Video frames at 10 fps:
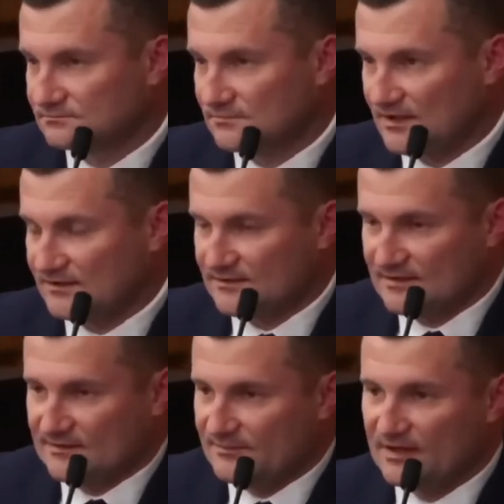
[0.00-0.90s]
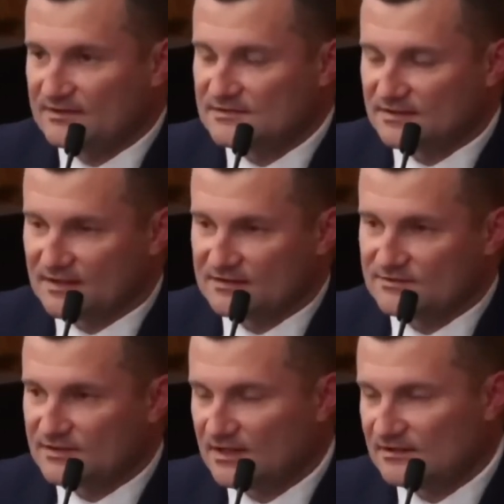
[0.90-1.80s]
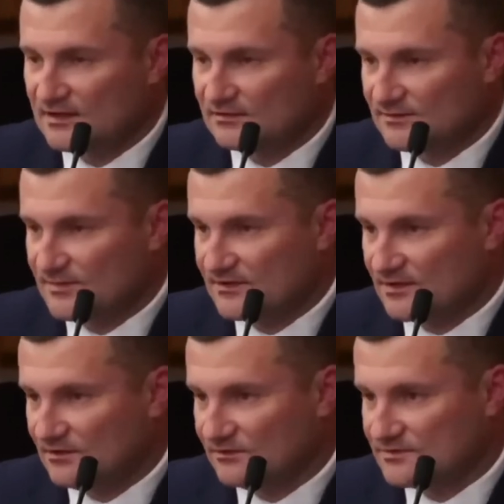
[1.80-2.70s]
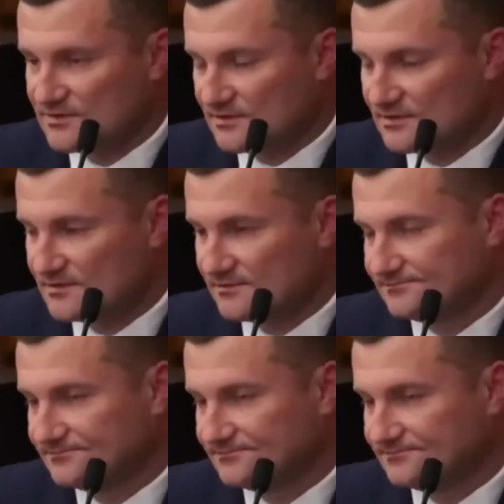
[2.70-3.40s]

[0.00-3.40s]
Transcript: It depends. I guess you can, depending on how loose it is.